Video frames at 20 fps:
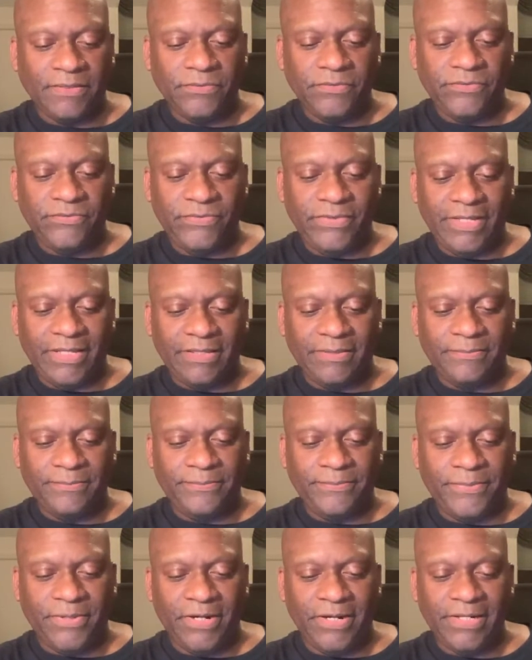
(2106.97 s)
we've got
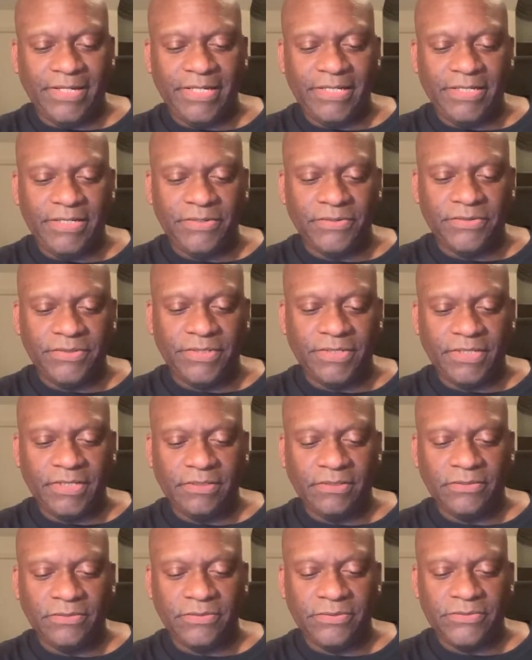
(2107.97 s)
Parking deal
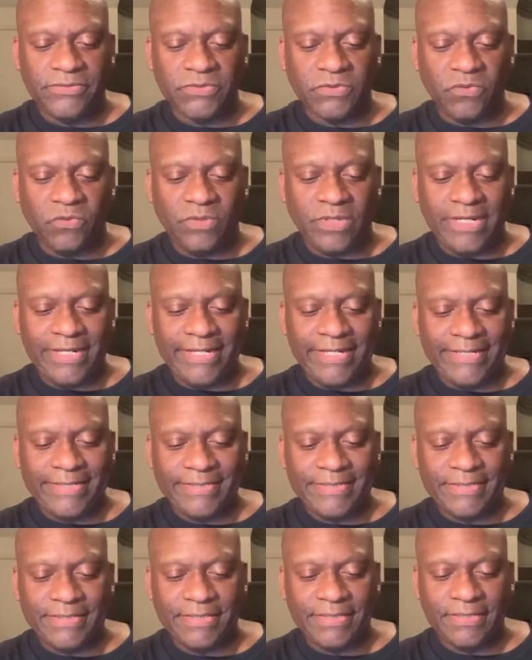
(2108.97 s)
done. Lerner is
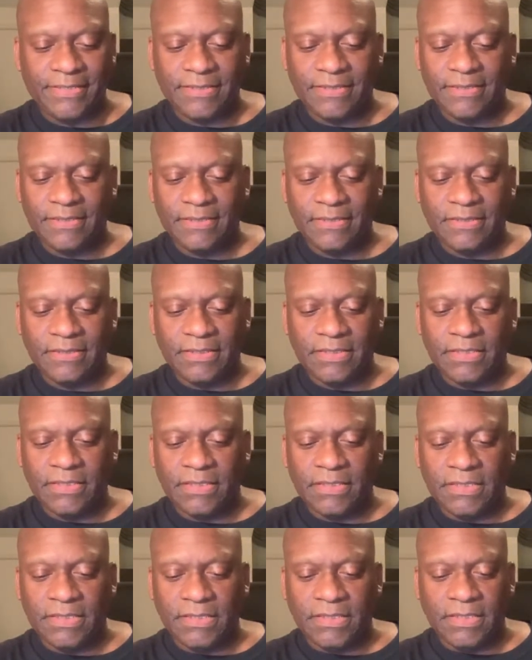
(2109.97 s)
quiet.
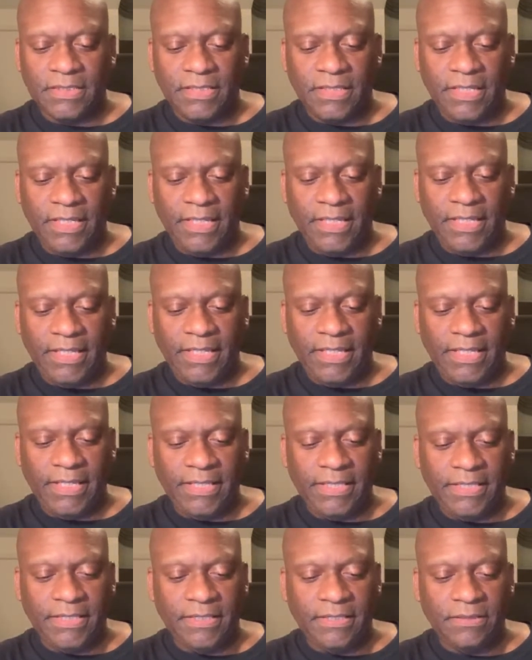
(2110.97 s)

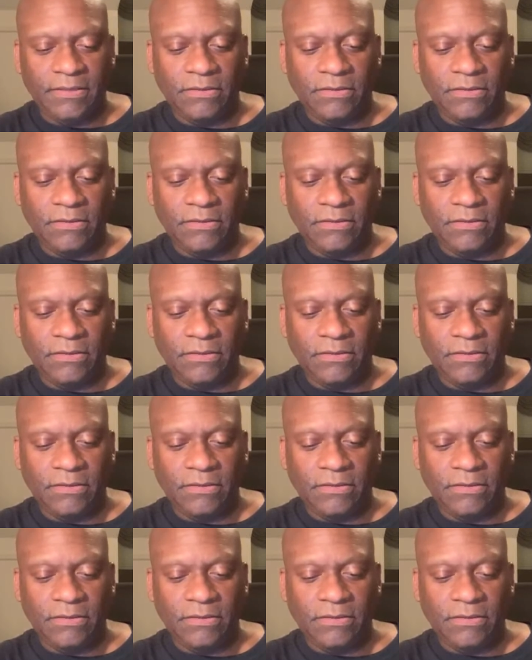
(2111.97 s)
And